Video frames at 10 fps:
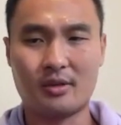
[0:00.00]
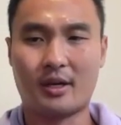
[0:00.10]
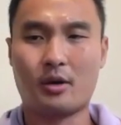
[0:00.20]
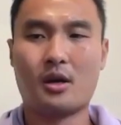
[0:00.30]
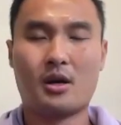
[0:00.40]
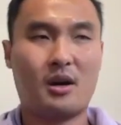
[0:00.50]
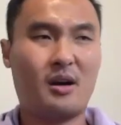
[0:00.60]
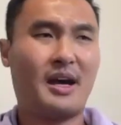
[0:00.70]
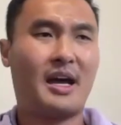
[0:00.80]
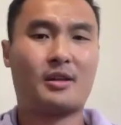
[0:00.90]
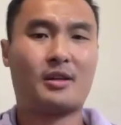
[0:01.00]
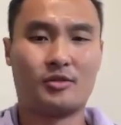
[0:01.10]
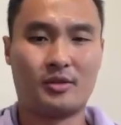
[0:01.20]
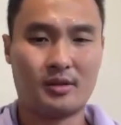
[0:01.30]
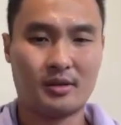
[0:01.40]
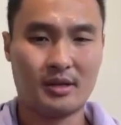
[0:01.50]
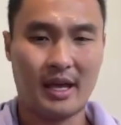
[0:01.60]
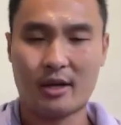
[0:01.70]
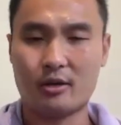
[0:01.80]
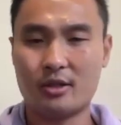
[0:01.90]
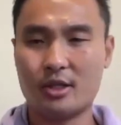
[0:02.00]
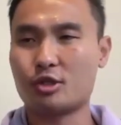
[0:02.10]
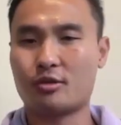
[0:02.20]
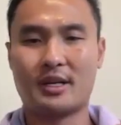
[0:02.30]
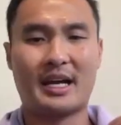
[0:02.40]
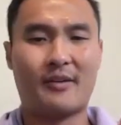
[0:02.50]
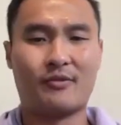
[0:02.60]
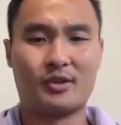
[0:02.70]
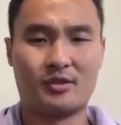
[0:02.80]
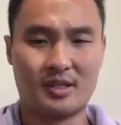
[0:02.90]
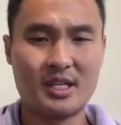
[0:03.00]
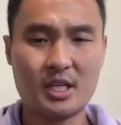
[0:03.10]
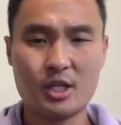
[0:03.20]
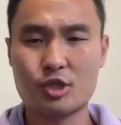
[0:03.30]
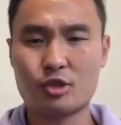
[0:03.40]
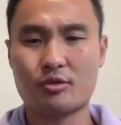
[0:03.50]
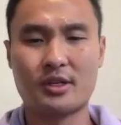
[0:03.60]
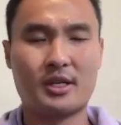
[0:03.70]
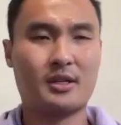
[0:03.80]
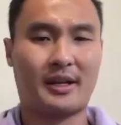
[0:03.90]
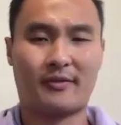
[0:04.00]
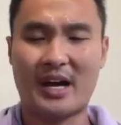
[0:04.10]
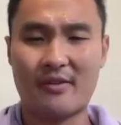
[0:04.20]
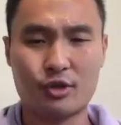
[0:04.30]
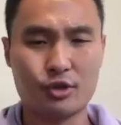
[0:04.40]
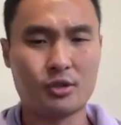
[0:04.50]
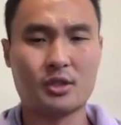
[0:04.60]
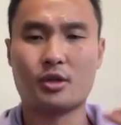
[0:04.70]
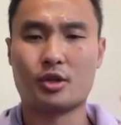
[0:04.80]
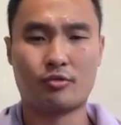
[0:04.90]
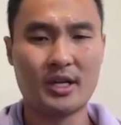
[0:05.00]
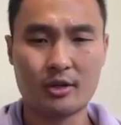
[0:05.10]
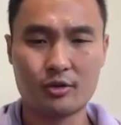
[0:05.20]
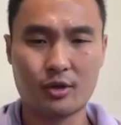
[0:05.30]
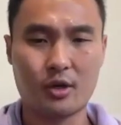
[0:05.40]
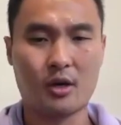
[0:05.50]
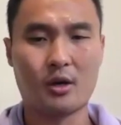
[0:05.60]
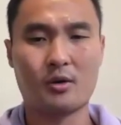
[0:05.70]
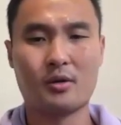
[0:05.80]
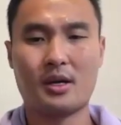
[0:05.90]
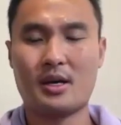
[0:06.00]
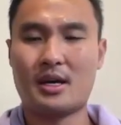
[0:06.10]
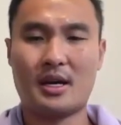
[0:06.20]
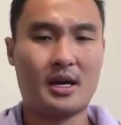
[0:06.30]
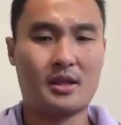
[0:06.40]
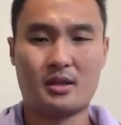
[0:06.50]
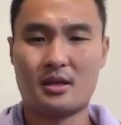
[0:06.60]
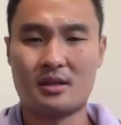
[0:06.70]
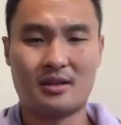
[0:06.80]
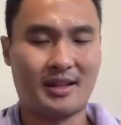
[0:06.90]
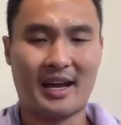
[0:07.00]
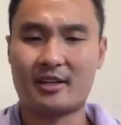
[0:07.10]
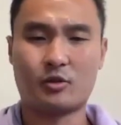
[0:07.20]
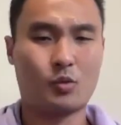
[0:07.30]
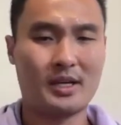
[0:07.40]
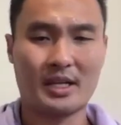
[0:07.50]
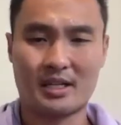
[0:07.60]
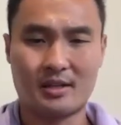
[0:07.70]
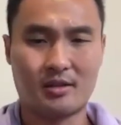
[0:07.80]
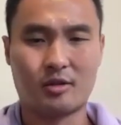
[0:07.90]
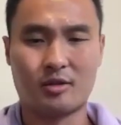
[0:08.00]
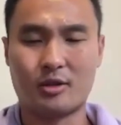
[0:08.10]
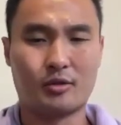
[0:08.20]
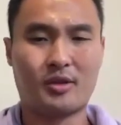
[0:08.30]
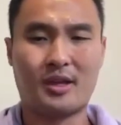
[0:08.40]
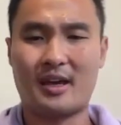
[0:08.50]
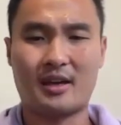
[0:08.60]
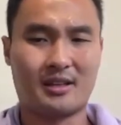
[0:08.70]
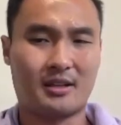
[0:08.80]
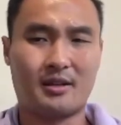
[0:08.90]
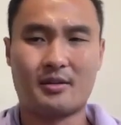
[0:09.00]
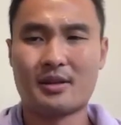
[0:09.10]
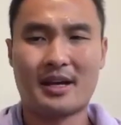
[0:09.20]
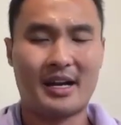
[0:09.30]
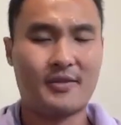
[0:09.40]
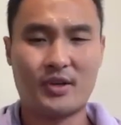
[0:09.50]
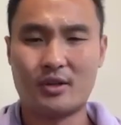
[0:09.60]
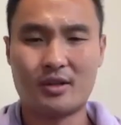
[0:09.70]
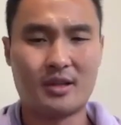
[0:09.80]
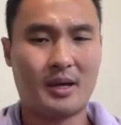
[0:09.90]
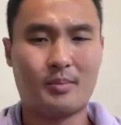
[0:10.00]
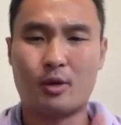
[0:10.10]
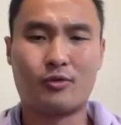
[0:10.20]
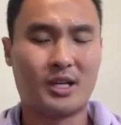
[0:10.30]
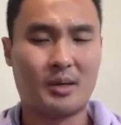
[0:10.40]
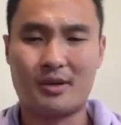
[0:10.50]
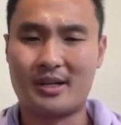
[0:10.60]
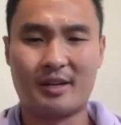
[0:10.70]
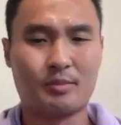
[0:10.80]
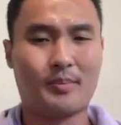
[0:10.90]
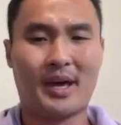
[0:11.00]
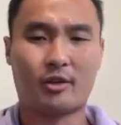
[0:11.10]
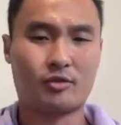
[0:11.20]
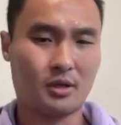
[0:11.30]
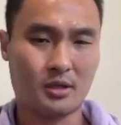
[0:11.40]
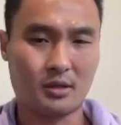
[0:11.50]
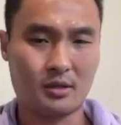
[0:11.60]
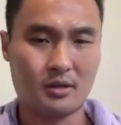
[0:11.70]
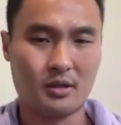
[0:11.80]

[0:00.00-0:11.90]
Like, oh, I had this ankle injury, I had this knee injury like 5 years ago, 3 years ago. And then last week I did this little thing and then I didn't feel anything, but over a couple of days, my back started to hurt.